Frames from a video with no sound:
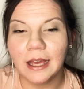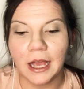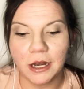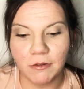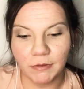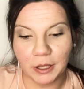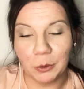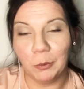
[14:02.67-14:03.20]

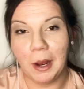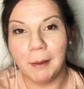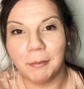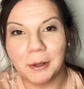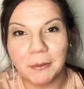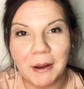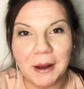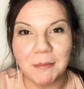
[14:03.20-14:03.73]
of like wrap it
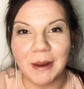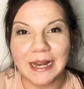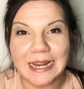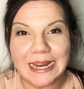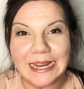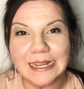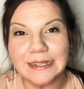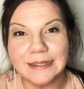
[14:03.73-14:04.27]
around my
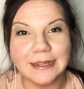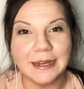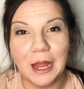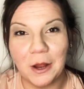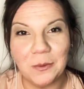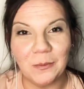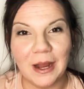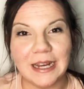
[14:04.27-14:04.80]
knees and
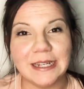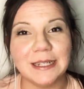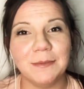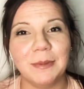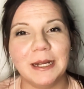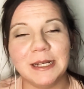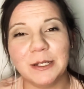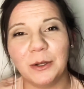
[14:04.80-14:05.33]
unwind it.
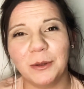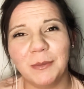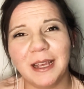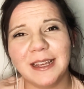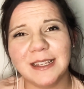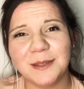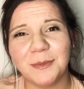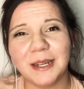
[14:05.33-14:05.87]
But I told my
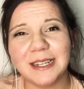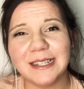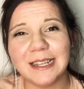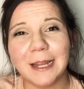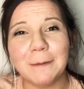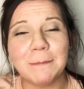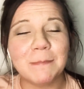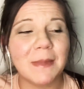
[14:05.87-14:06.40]
husband, I
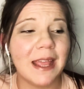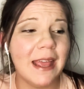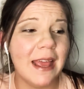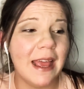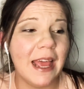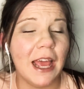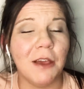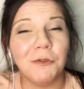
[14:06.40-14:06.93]
said,
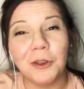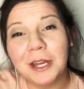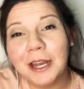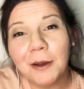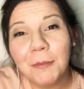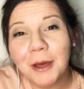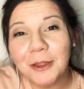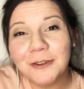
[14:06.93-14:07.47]
if you need
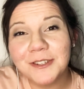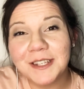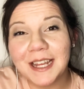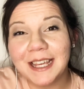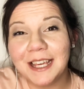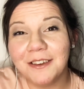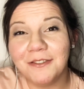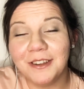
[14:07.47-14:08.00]
a Mother's Day
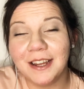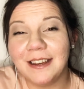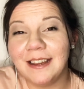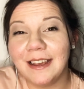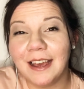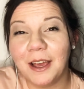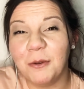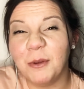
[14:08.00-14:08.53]
gift idea,
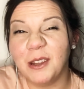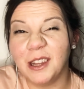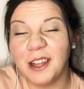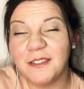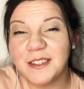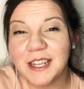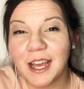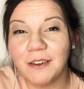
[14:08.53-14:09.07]
I would
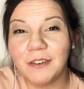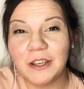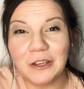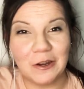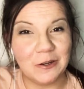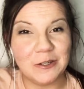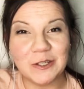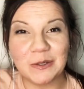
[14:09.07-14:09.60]
love to have a
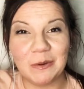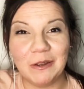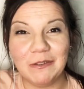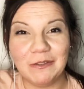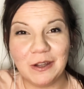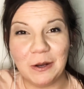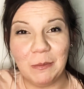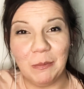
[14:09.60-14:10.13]
yarn
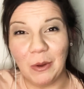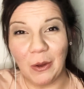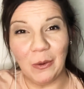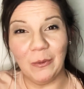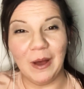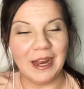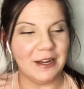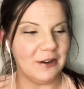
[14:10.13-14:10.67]
swift and a ball
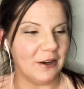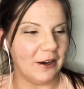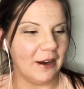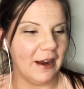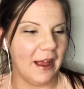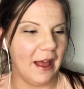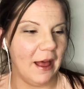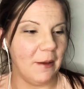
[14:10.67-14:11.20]

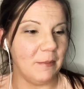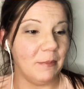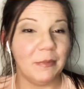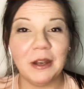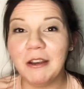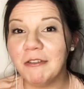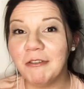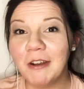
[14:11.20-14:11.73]
winder. But
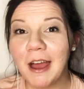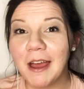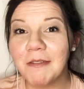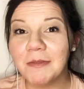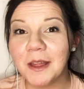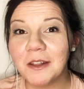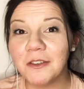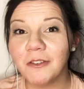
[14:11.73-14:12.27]
if not,
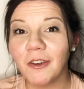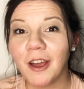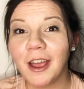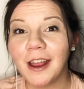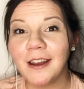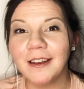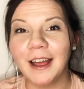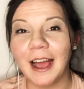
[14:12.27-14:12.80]
that's
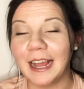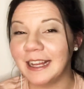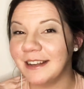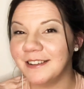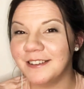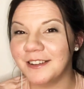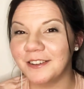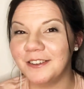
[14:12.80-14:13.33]
fine. I can
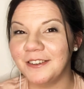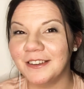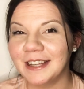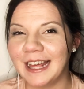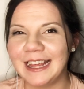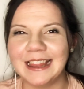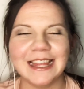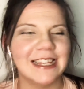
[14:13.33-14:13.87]
still do it
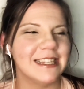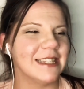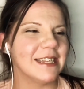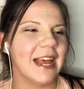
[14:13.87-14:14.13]
like this.